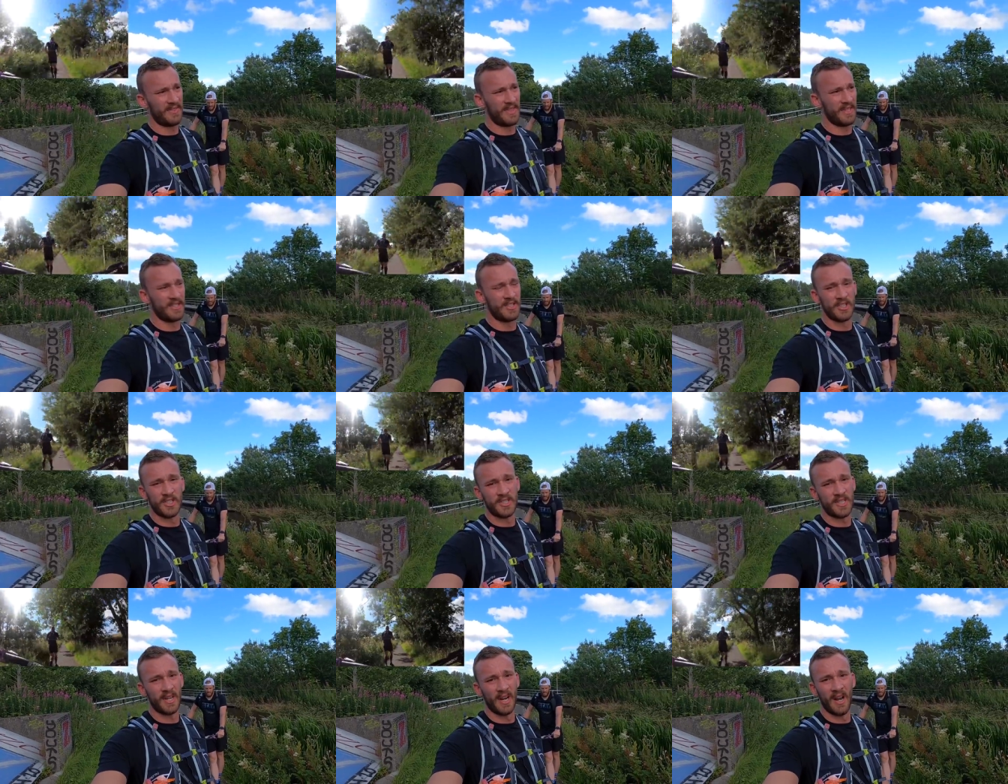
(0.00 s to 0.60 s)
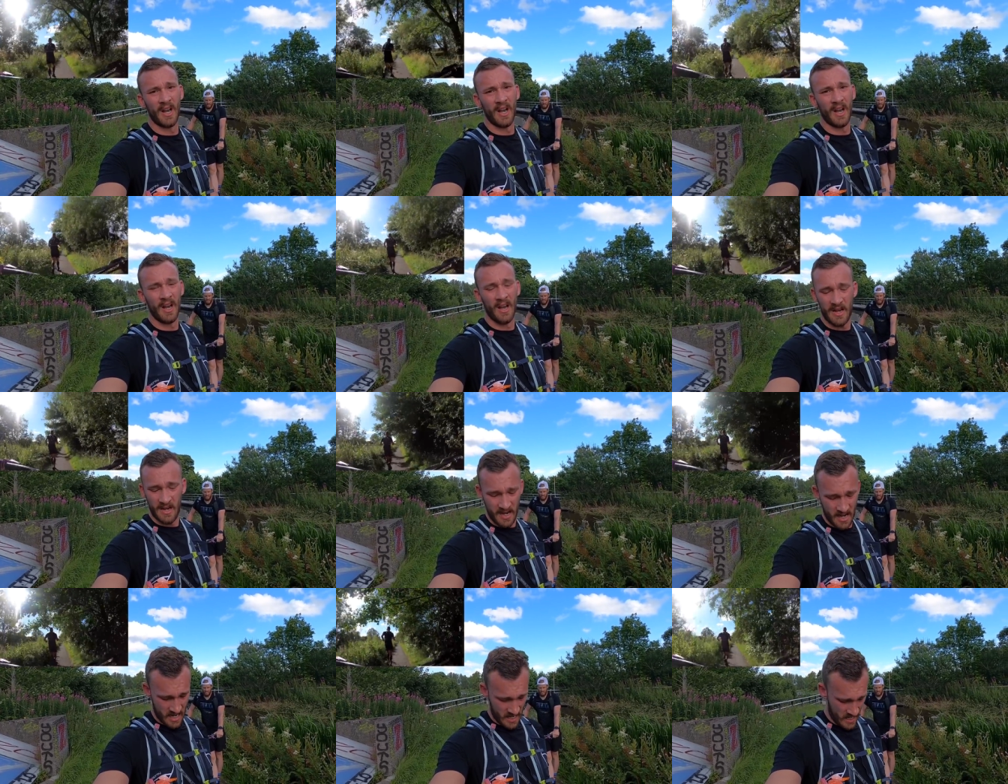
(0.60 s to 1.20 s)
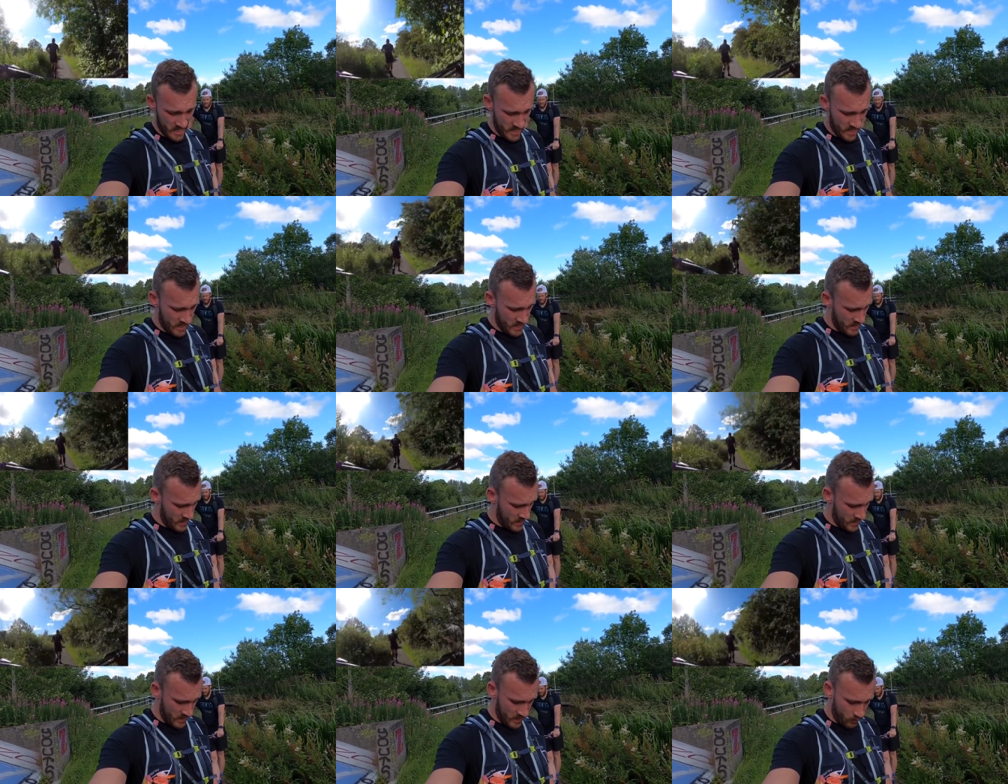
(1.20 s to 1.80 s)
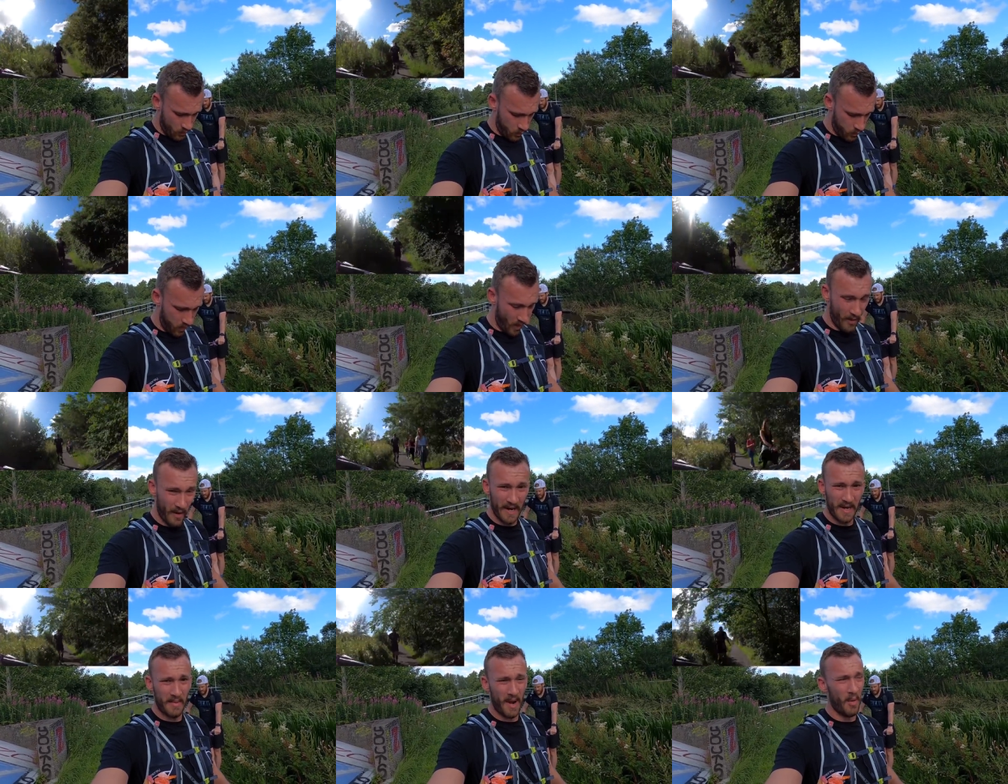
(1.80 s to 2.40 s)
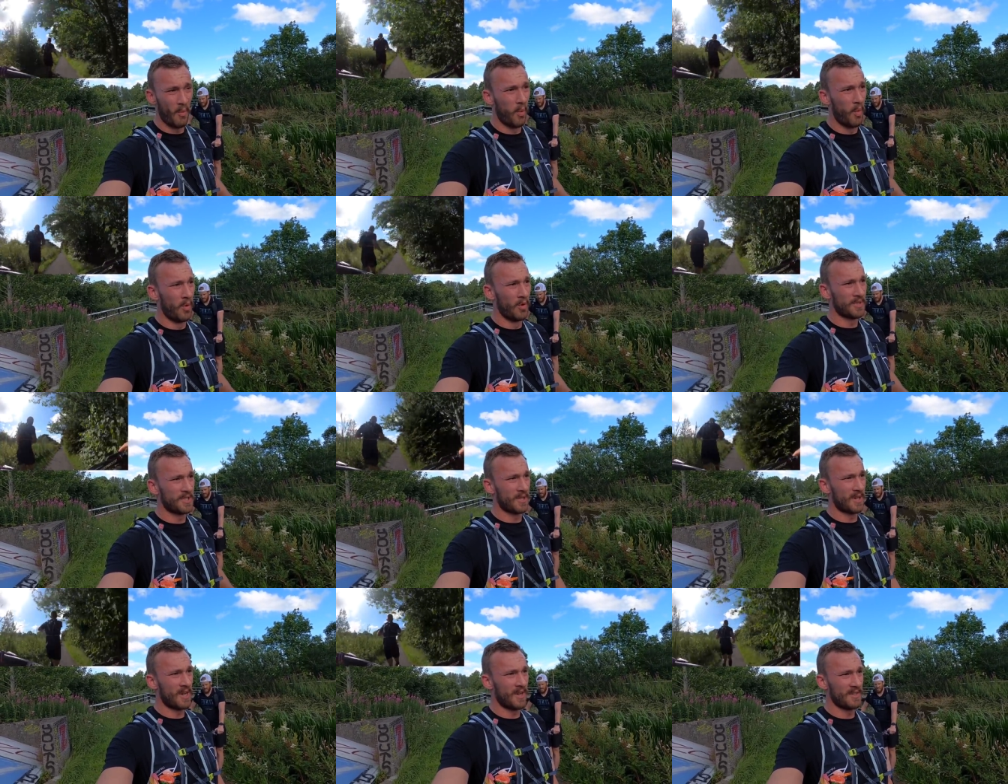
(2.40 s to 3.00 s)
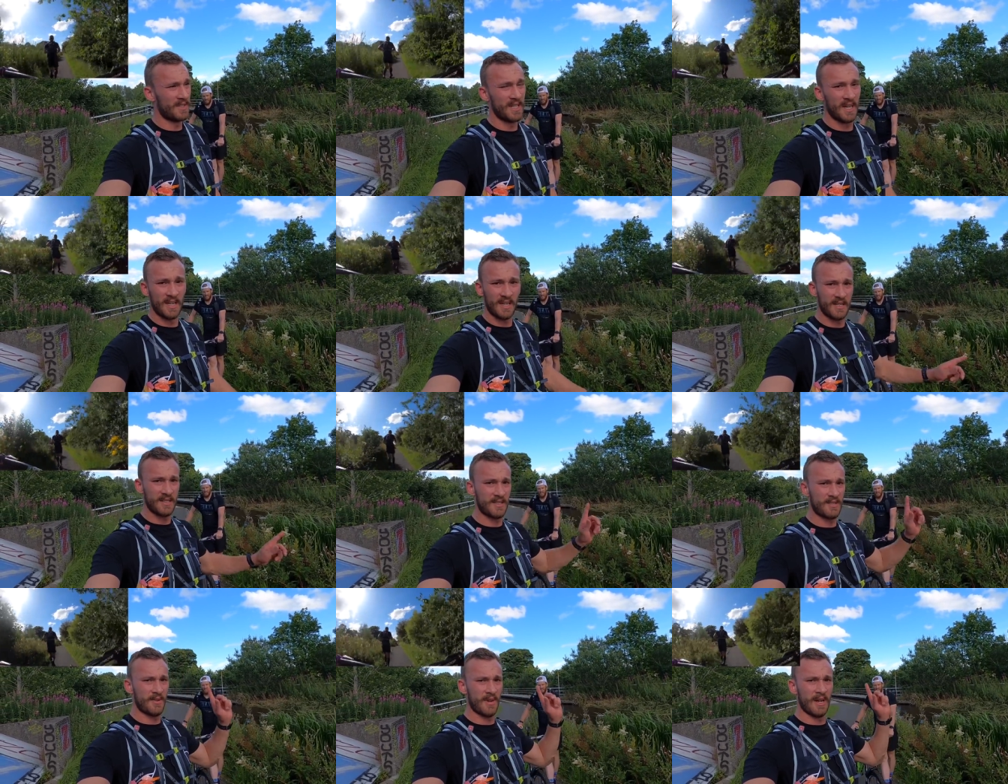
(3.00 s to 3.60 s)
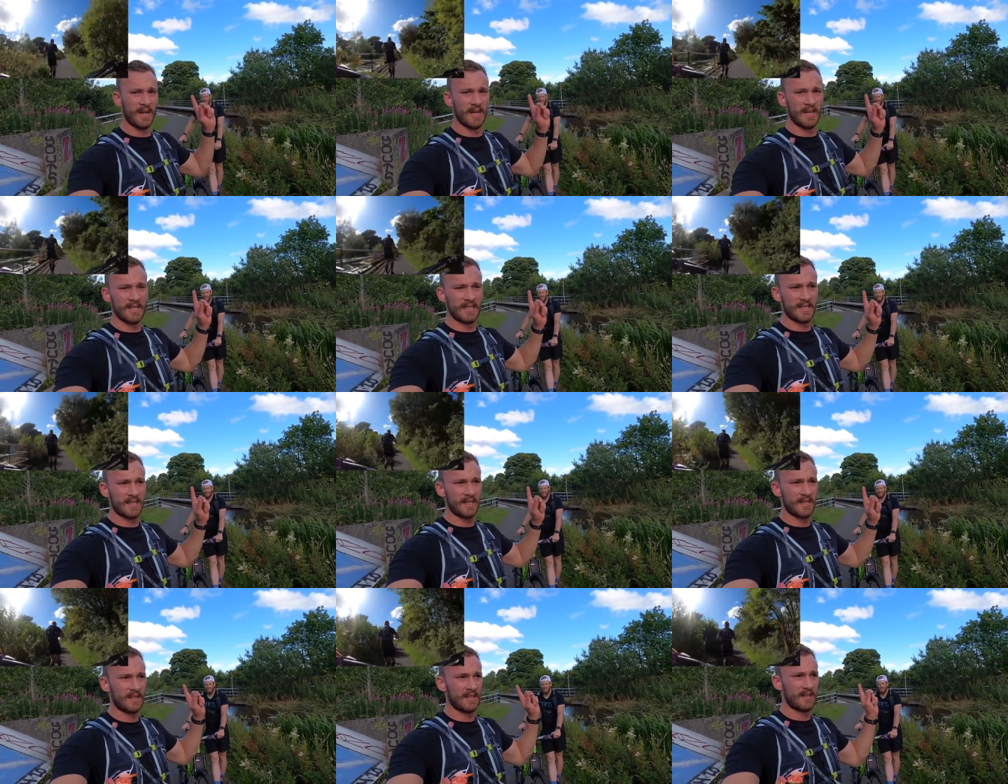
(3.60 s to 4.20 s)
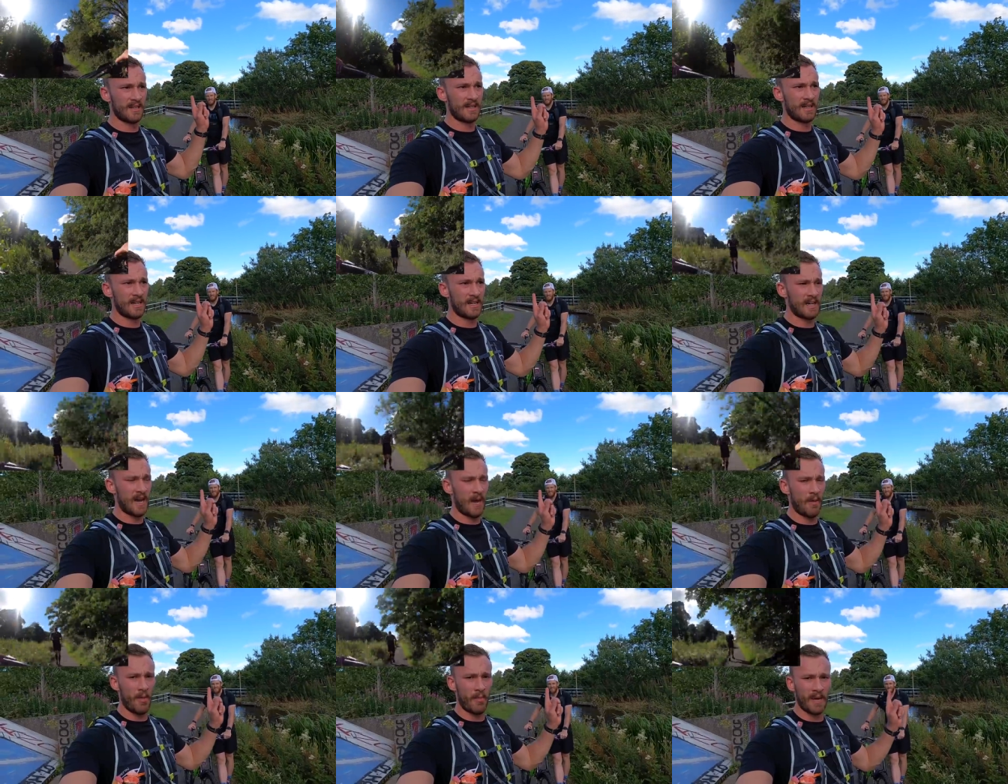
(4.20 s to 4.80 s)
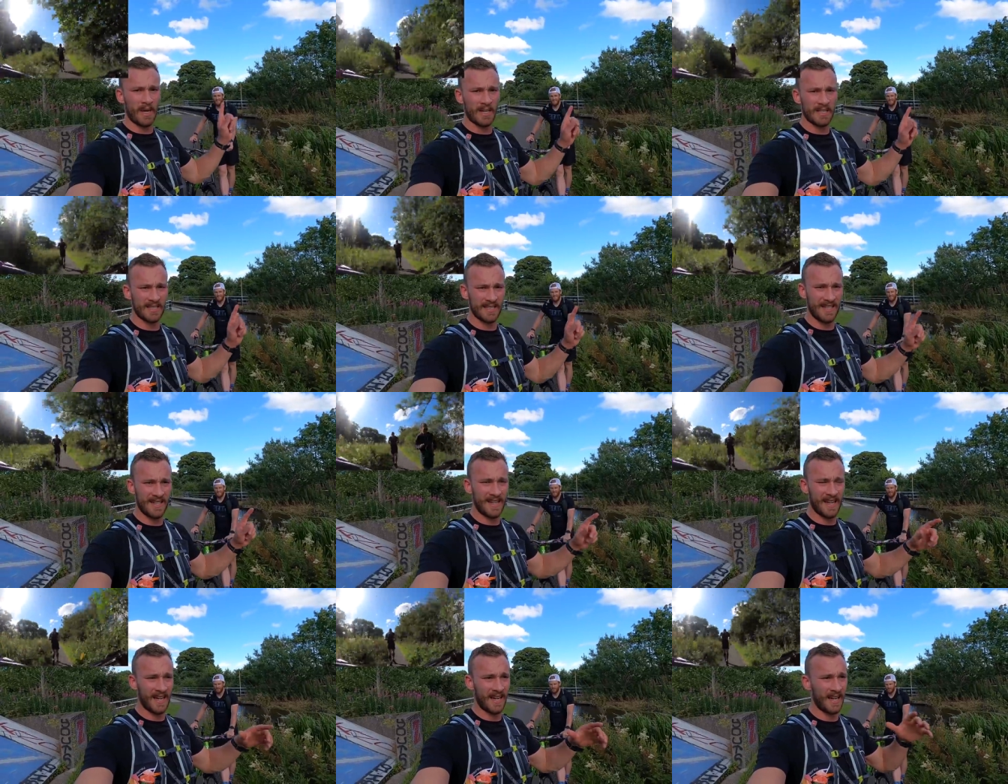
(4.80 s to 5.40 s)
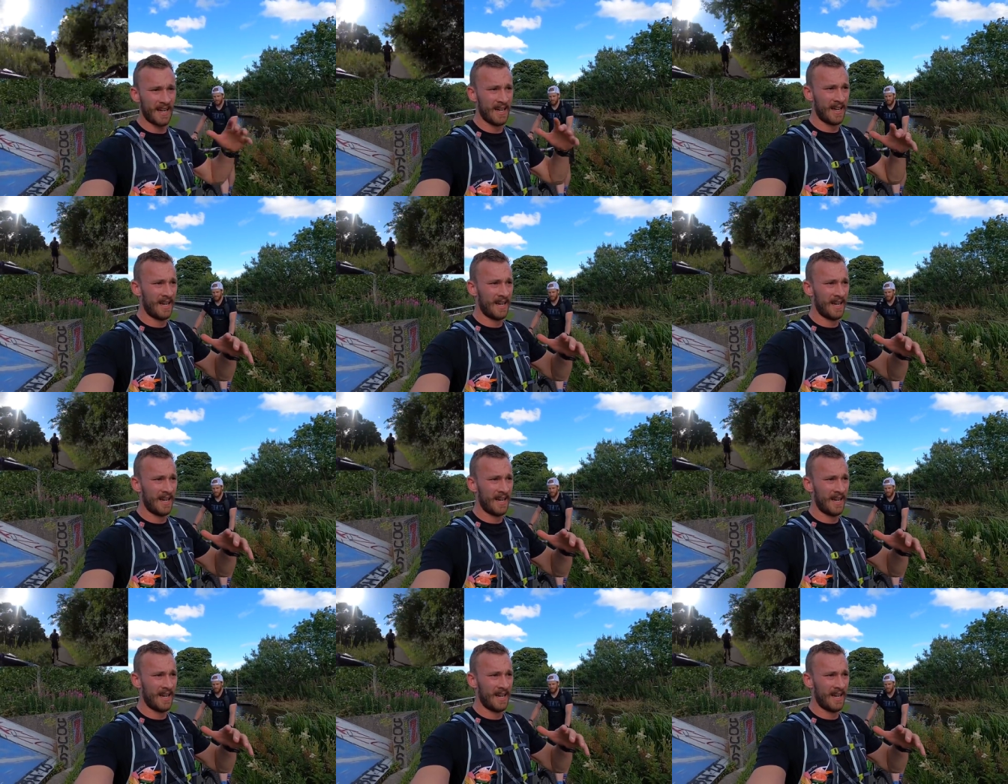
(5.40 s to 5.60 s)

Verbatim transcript: this is going to hurt. Worried about water content because Craig's Camelback is leaking.